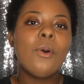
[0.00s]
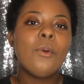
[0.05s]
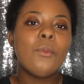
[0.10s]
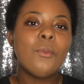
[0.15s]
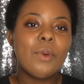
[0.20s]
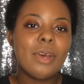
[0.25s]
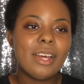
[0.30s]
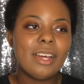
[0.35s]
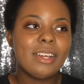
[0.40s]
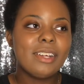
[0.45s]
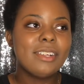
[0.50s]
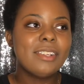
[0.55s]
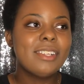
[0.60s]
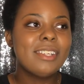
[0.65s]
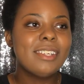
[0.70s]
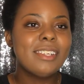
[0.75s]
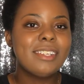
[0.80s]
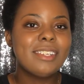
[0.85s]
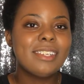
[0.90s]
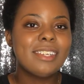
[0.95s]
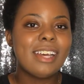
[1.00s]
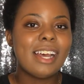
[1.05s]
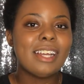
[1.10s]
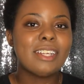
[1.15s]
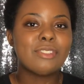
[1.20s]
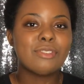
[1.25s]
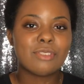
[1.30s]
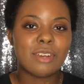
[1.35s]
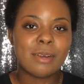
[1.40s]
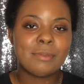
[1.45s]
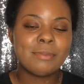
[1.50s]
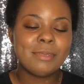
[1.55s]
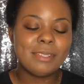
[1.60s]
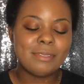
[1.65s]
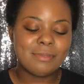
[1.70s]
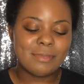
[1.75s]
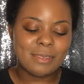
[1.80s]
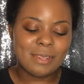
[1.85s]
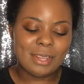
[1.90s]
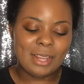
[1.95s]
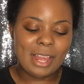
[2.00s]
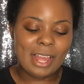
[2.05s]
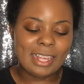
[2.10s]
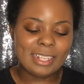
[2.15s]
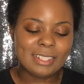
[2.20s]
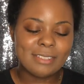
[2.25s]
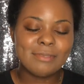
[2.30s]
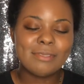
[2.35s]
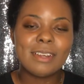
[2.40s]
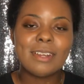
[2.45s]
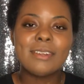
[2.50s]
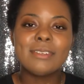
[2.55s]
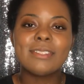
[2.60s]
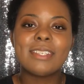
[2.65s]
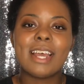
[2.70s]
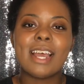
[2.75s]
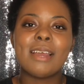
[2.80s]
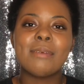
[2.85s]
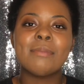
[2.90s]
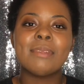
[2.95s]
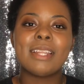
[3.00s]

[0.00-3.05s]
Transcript: Well, I dropped it for the last and final time,